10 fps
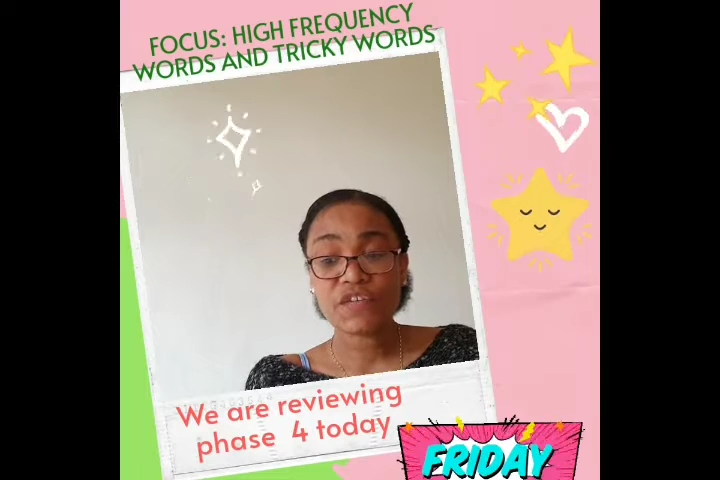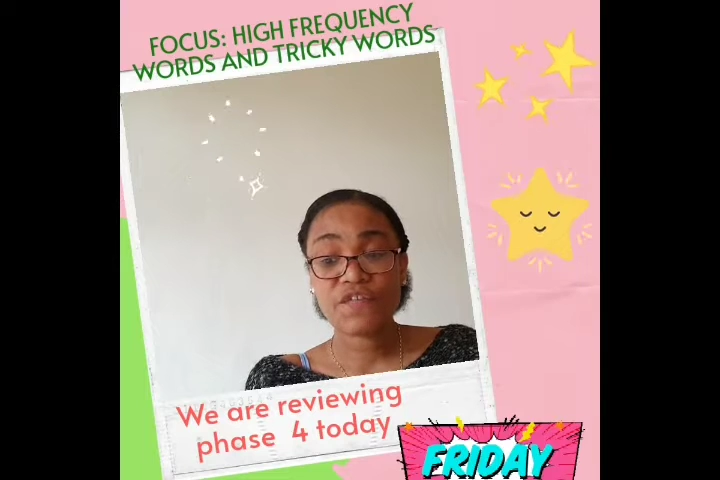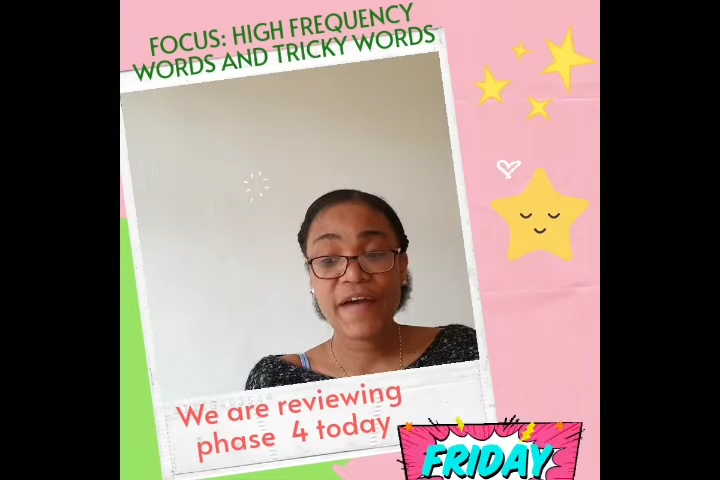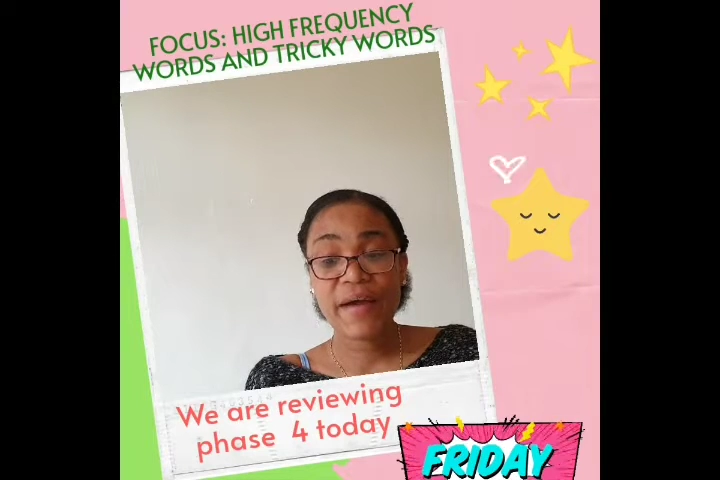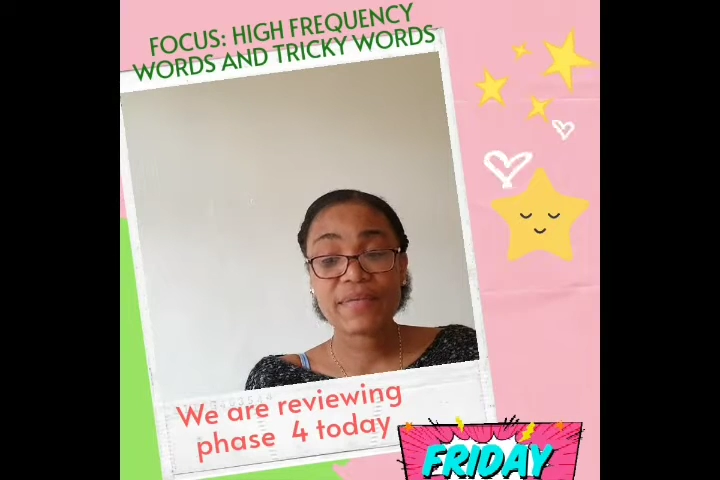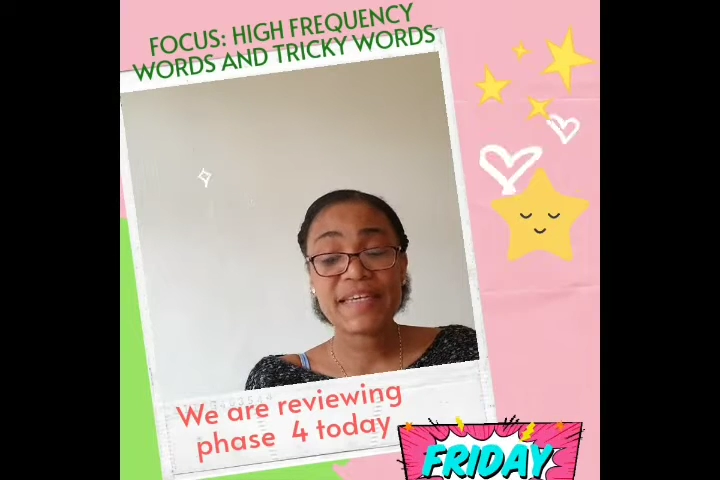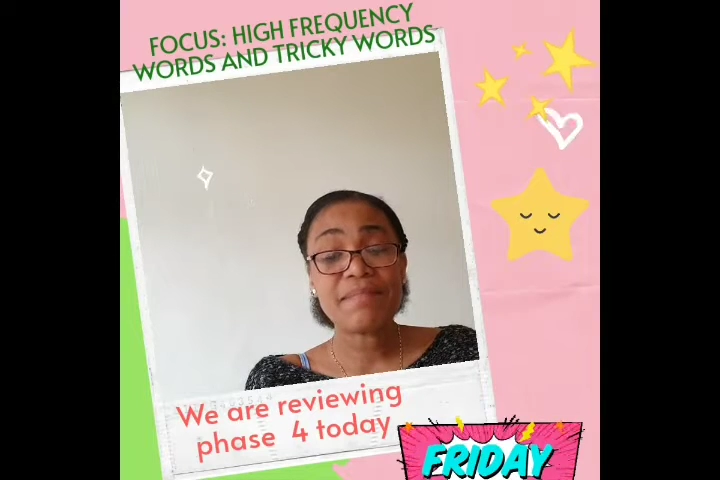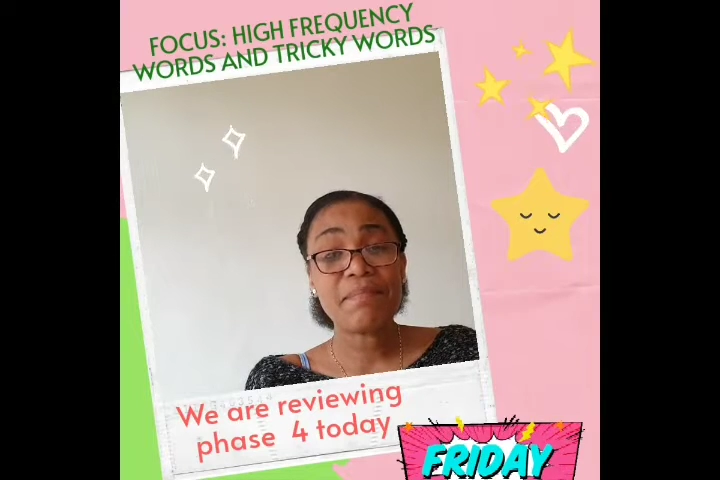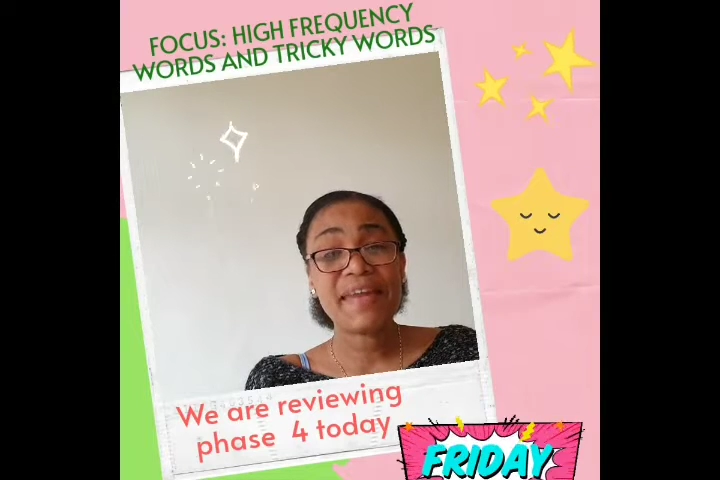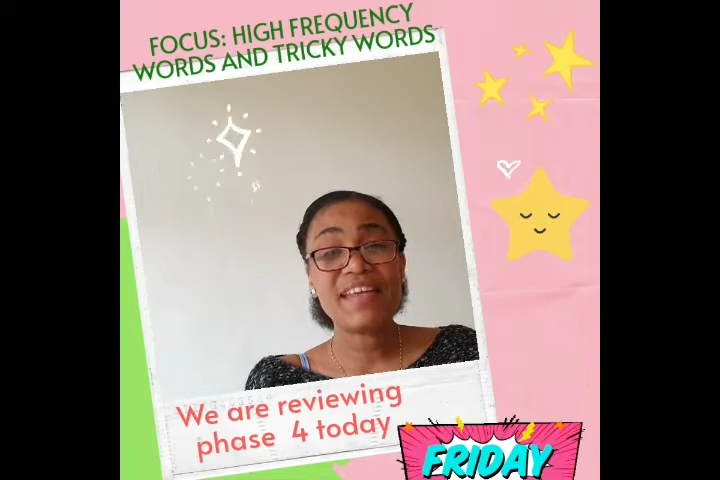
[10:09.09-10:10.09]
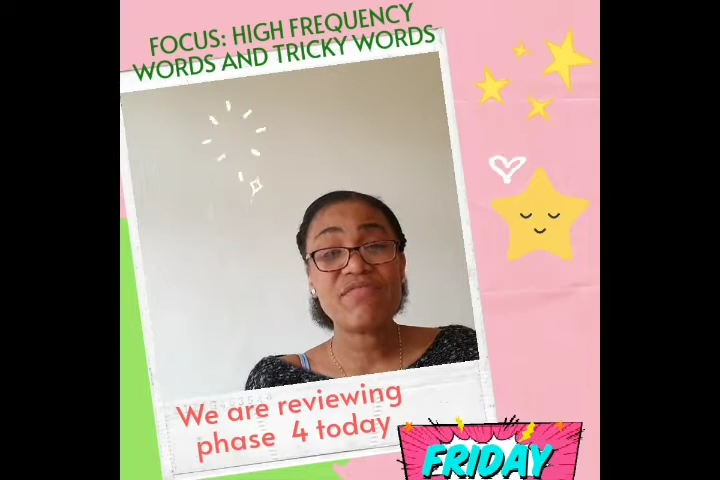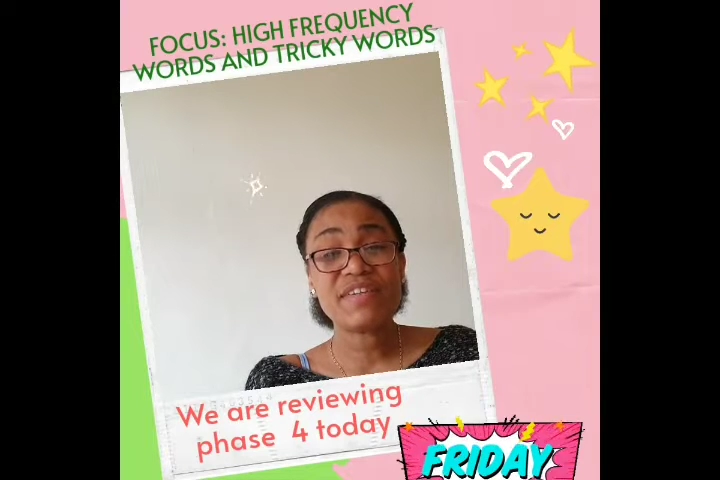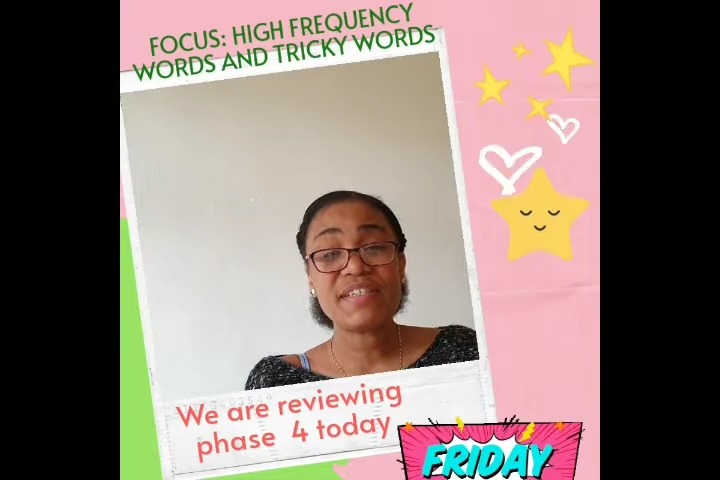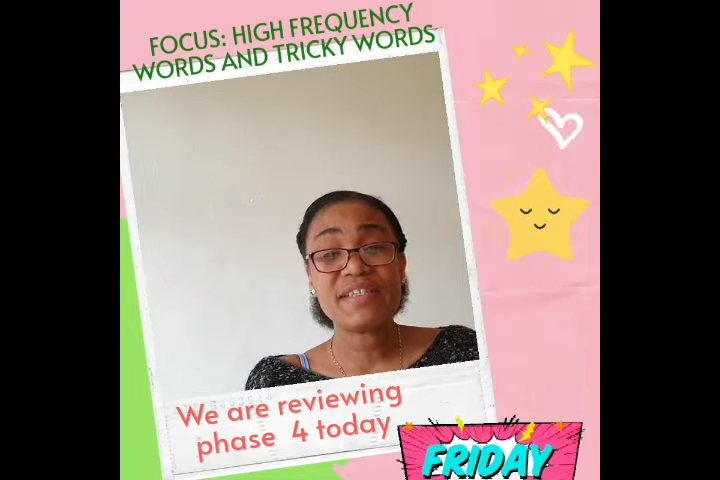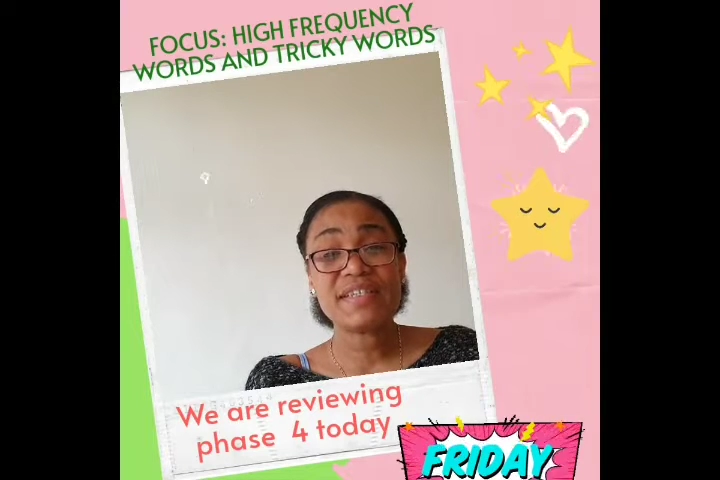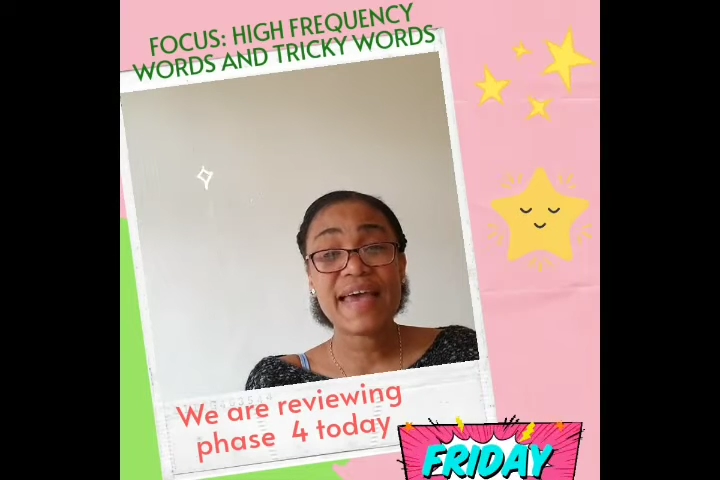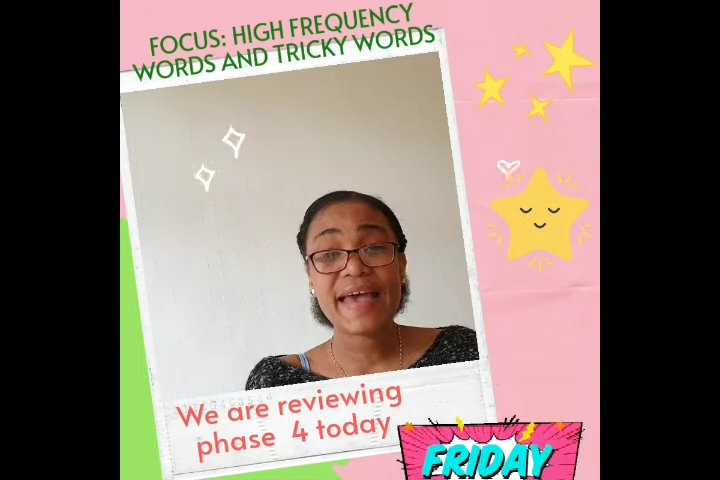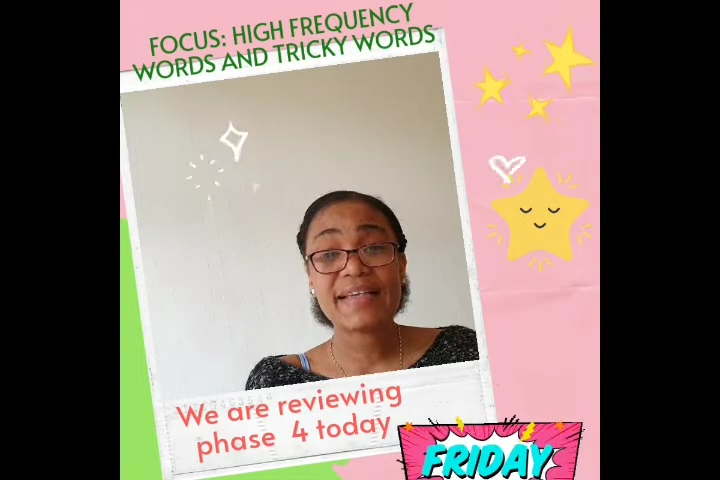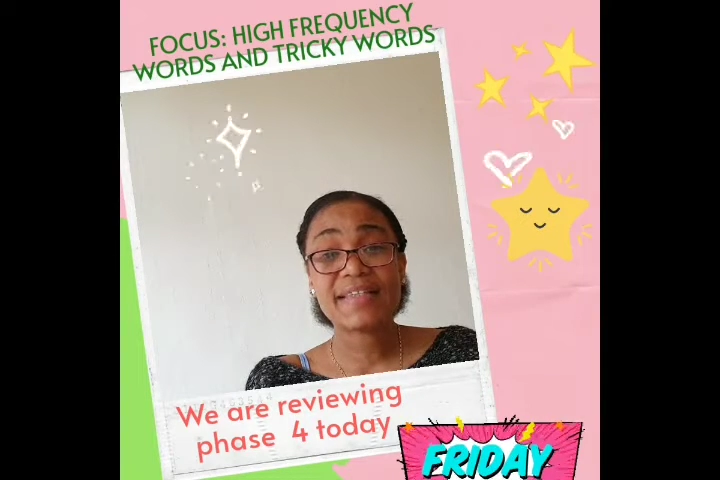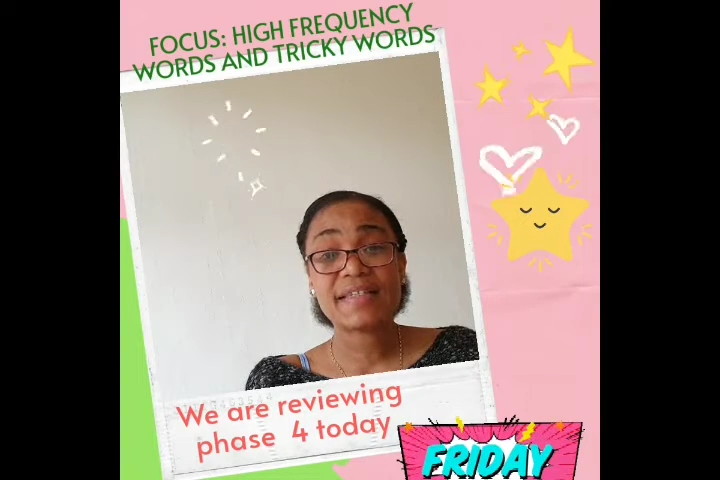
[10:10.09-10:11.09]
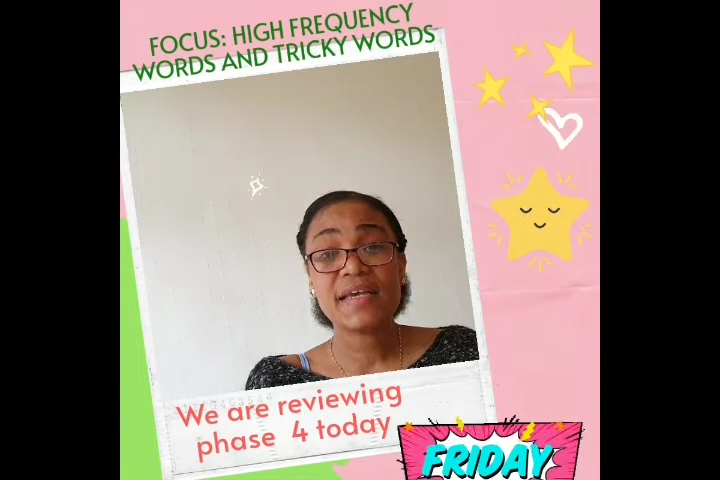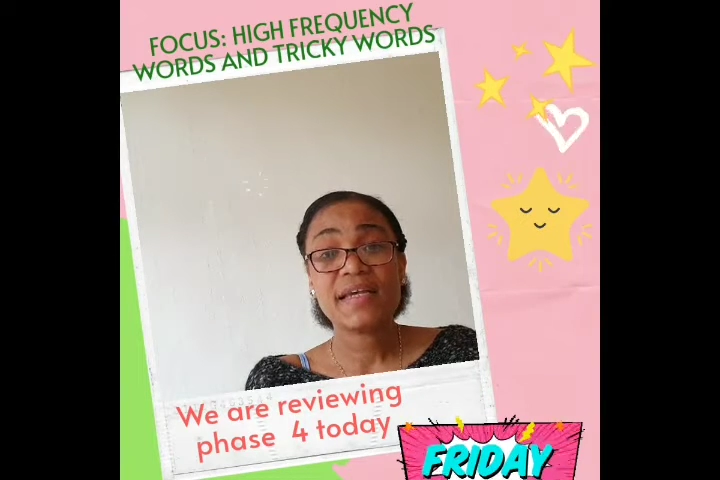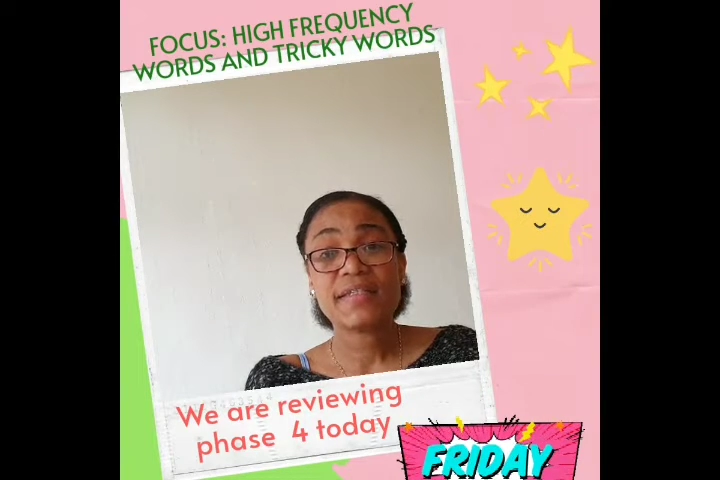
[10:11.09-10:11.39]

found in many written texts